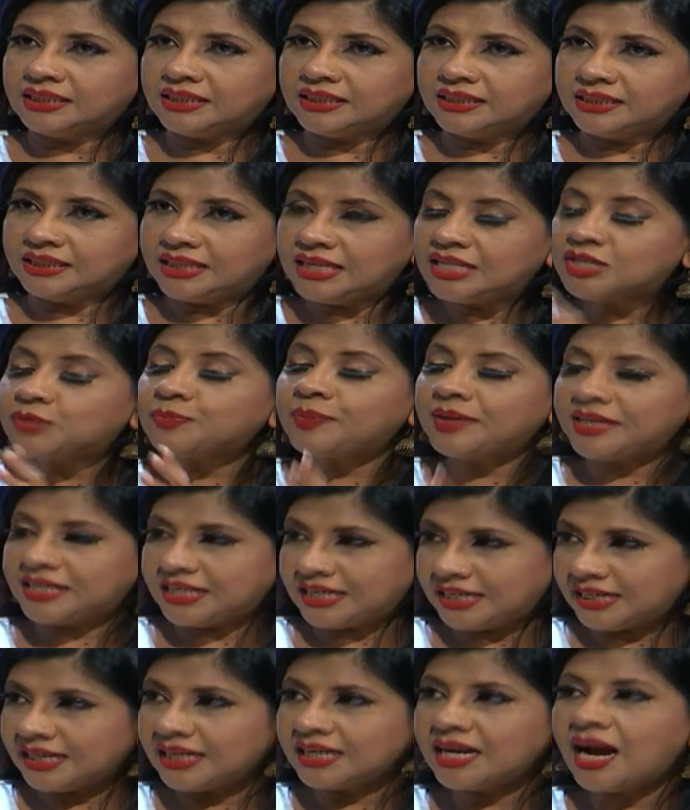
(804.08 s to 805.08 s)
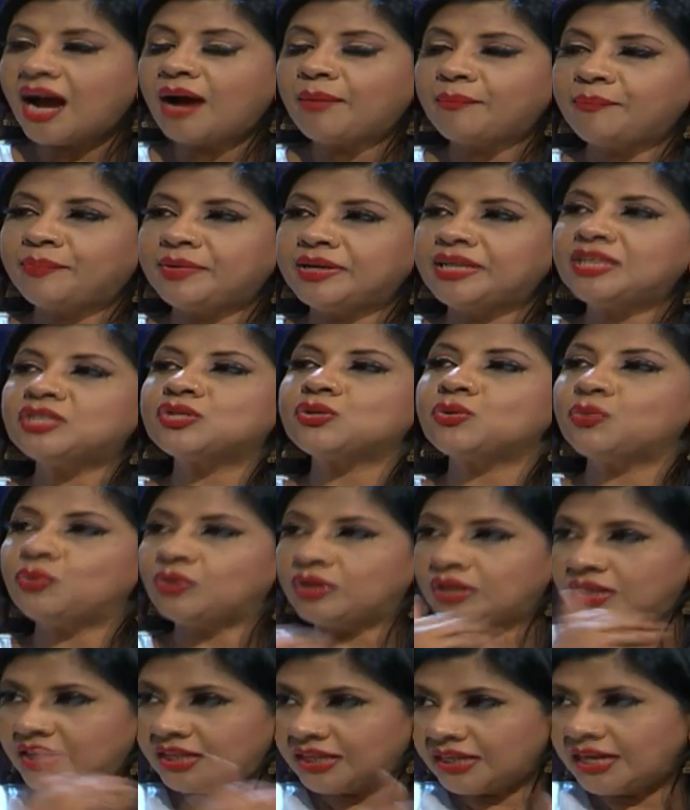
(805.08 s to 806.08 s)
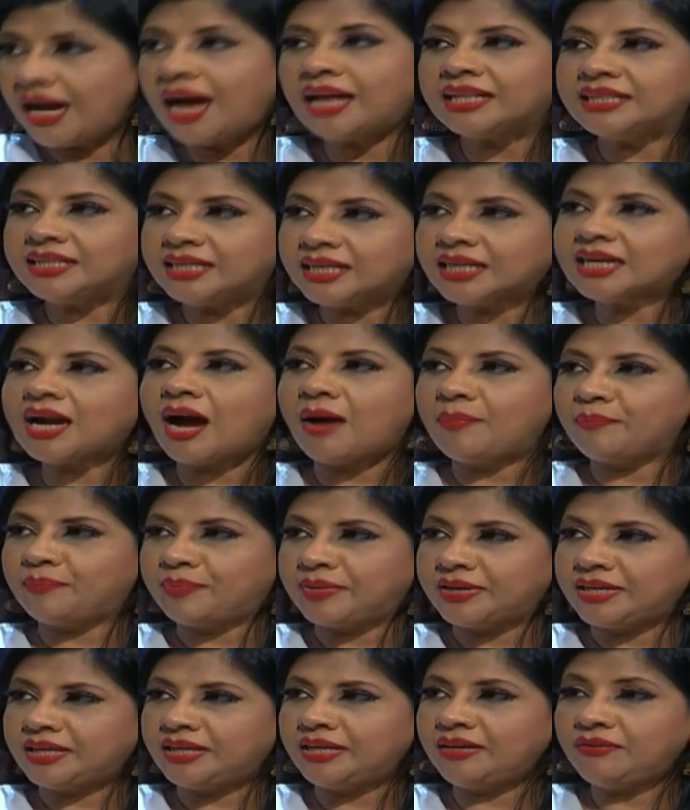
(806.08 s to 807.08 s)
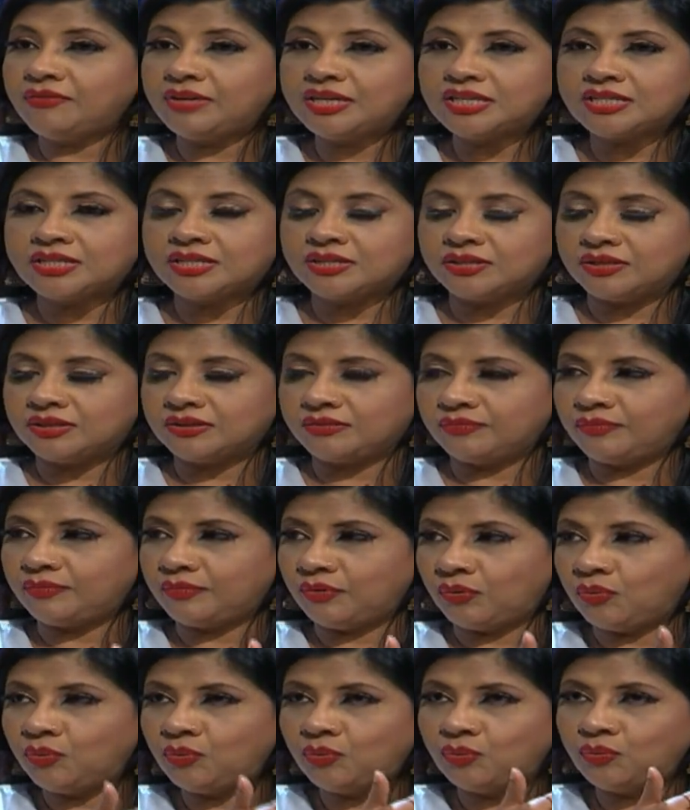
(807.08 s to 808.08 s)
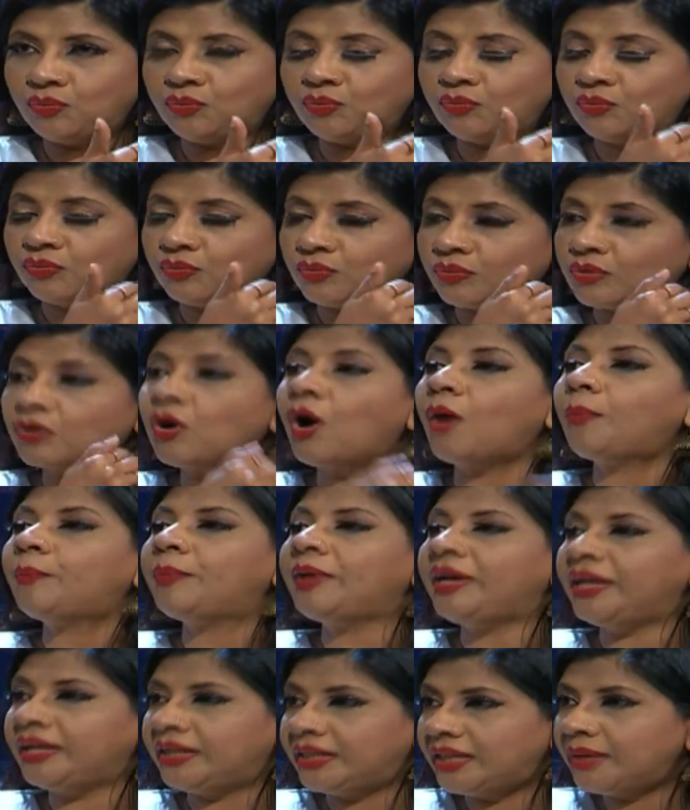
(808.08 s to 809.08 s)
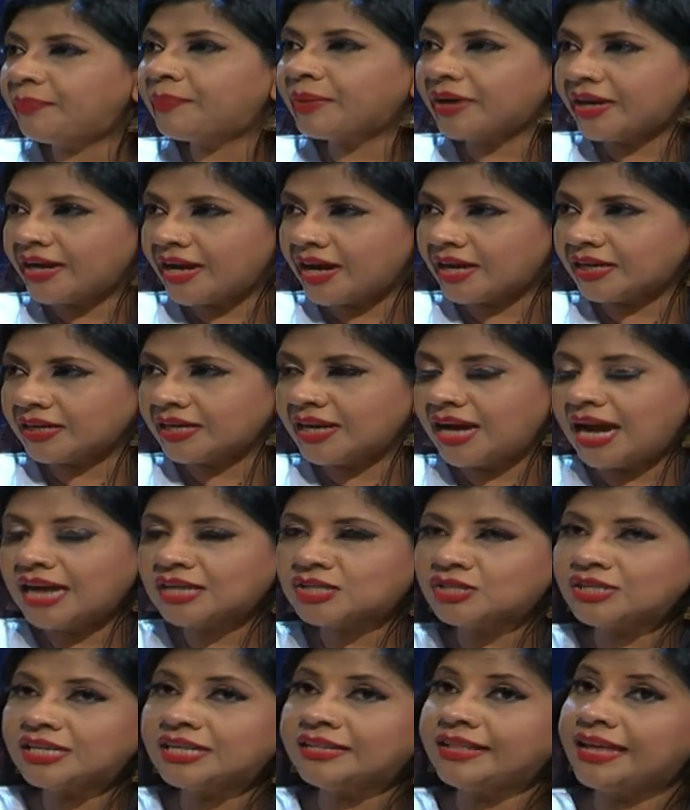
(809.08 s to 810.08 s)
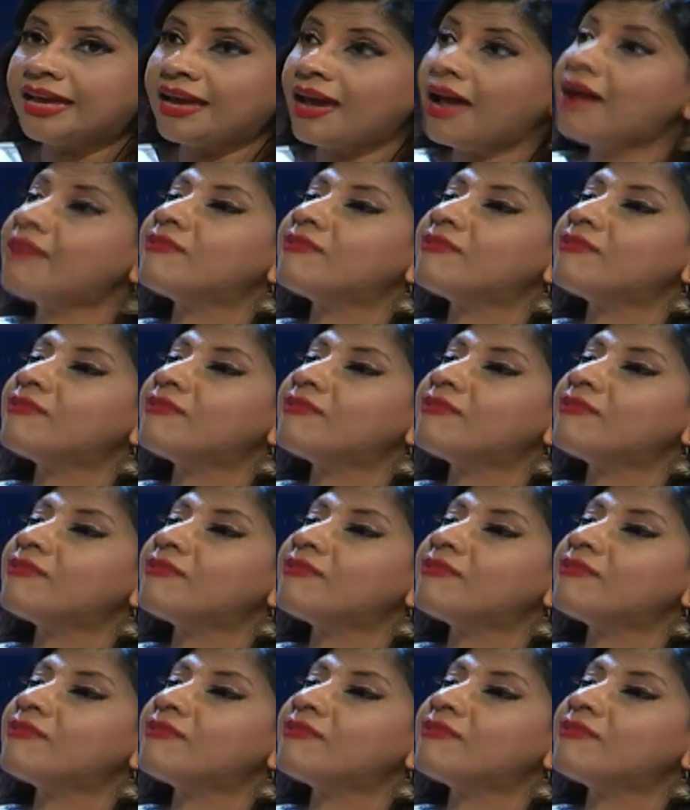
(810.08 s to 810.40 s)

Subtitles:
this particular company sued the other company who copied the product. Actually, they have